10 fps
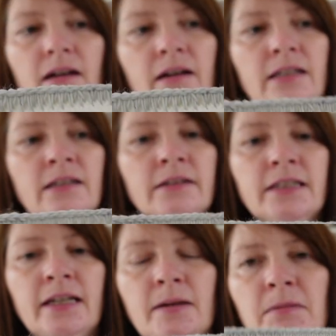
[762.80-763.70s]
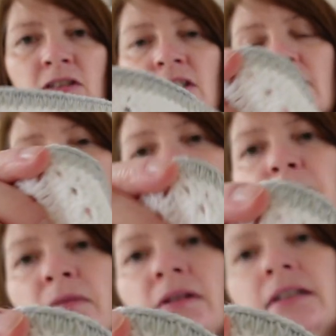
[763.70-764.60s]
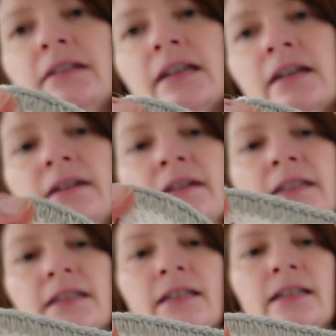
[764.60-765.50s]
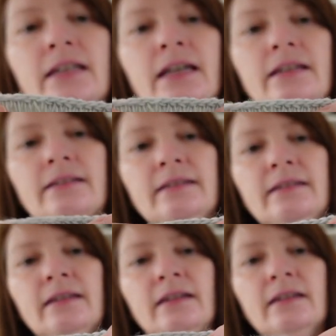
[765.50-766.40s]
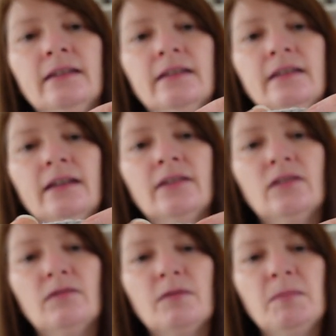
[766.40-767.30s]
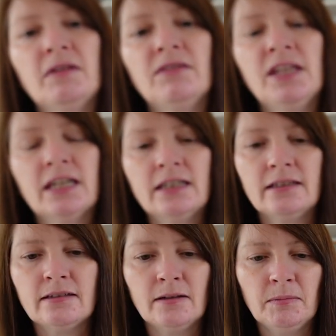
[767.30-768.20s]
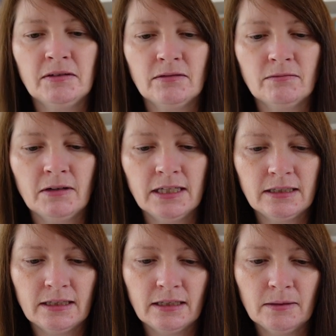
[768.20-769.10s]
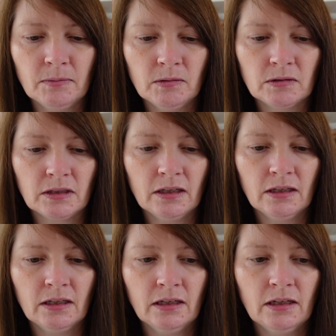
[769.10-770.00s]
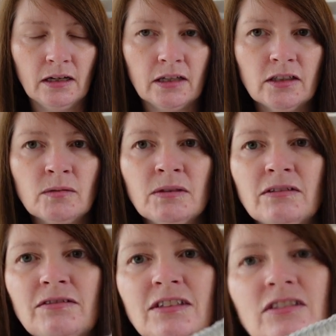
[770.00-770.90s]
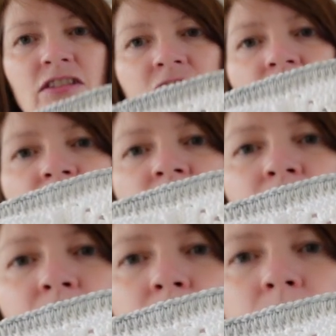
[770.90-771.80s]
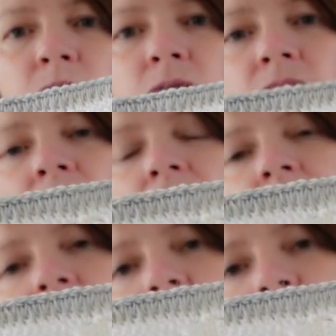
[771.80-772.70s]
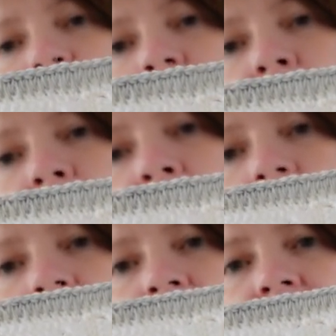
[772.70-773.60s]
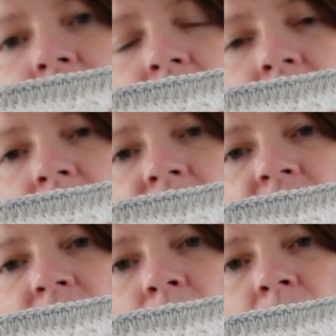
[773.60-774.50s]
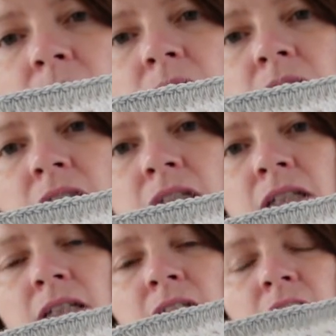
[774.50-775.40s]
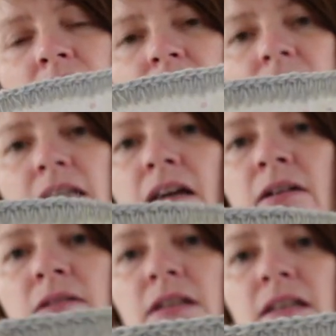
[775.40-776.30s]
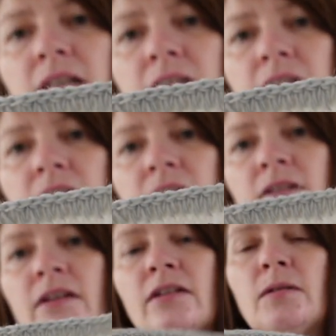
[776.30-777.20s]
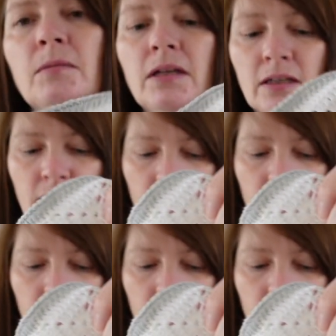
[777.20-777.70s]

I like how much it looks like binding. I like that it gets a sort of a bit of thickness and a bit of weight in the border. I just wonder if it's just too tiny and too plain for the whole of this quilt. It's the only thing that concerns me.